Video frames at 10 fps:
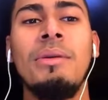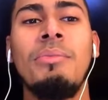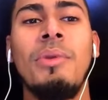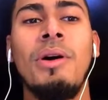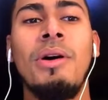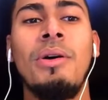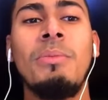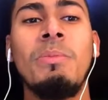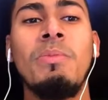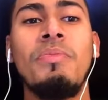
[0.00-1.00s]

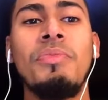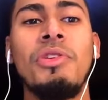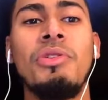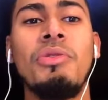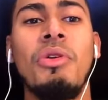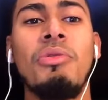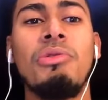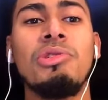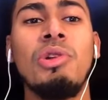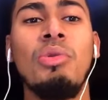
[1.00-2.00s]

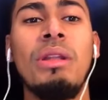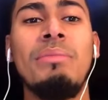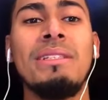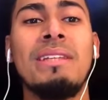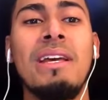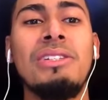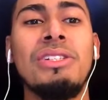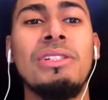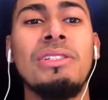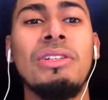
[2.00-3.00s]
There's no
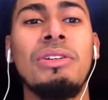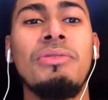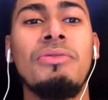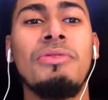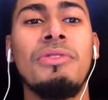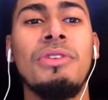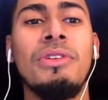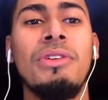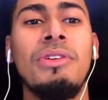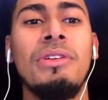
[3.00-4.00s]
limitations of
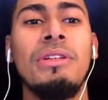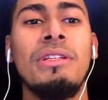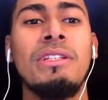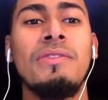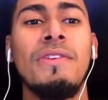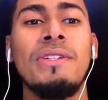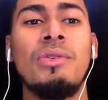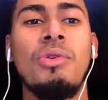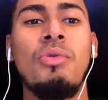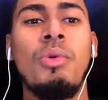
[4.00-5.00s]
this
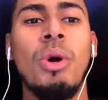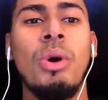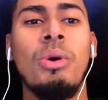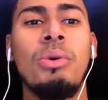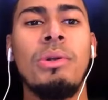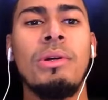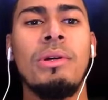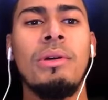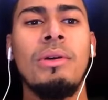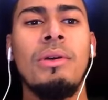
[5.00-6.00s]
physical world
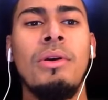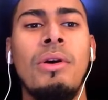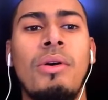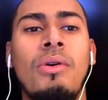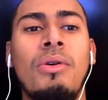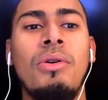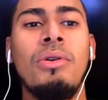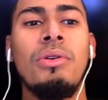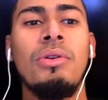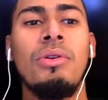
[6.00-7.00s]

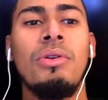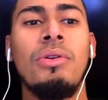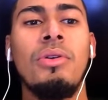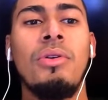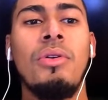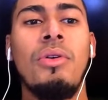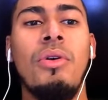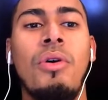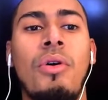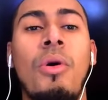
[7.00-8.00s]
on
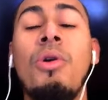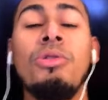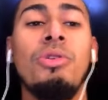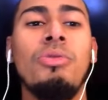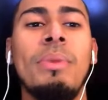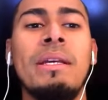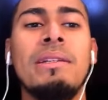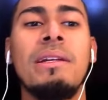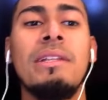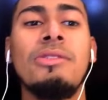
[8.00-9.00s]
on you,
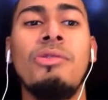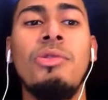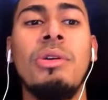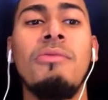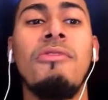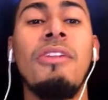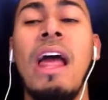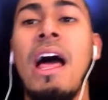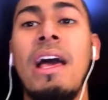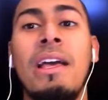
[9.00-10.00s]
basically. So you can
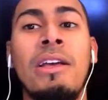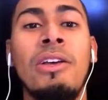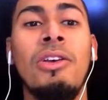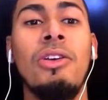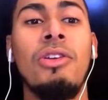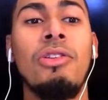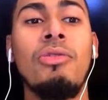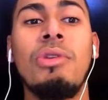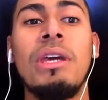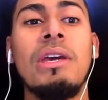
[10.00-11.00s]
fly,
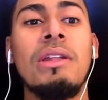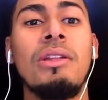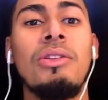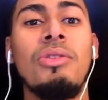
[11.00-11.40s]
you can